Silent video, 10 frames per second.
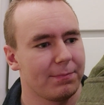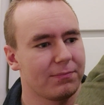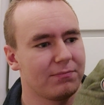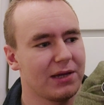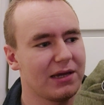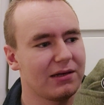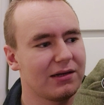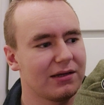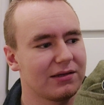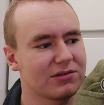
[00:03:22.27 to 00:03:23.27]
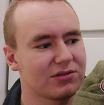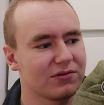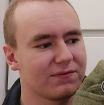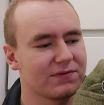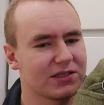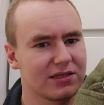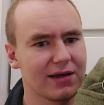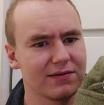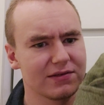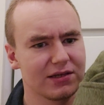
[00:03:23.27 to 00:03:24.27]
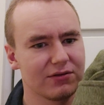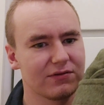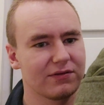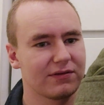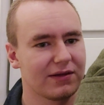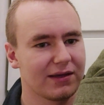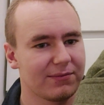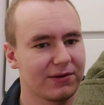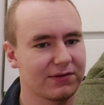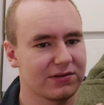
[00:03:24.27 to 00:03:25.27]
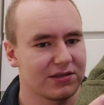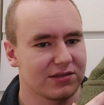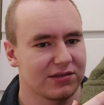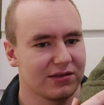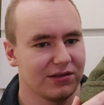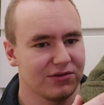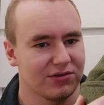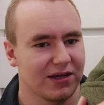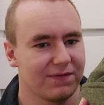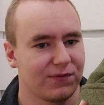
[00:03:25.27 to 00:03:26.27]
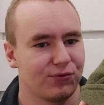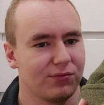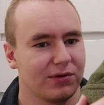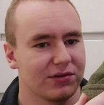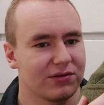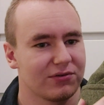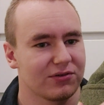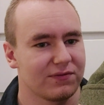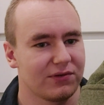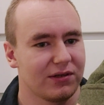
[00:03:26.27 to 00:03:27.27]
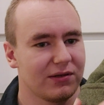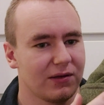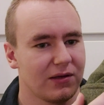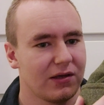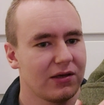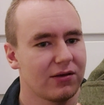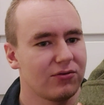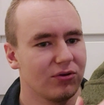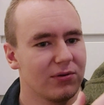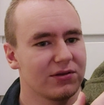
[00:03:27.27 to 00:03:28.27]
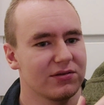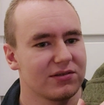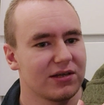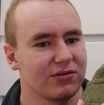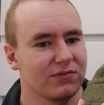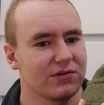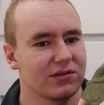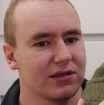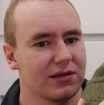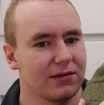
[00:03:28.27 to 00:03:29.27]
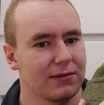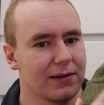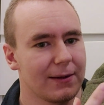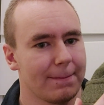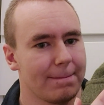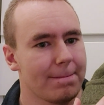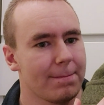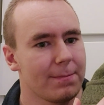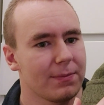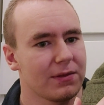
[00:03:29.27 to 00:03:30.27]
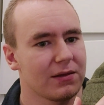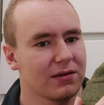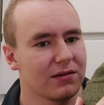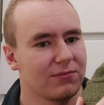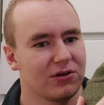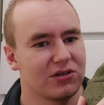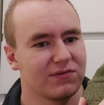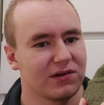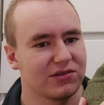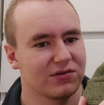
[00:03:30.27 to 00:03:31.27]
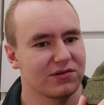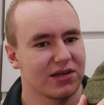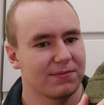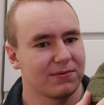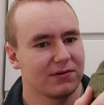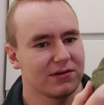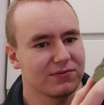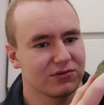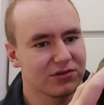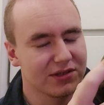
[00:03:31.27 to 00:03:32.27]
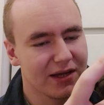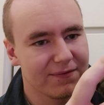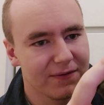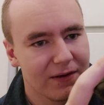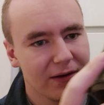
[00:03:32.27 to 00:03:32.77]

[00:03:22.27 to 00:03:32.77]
mainly sort of stands out about this is it doesn't have two buttonholes for the two buttons that you would see in the British Field Service cap. This one just have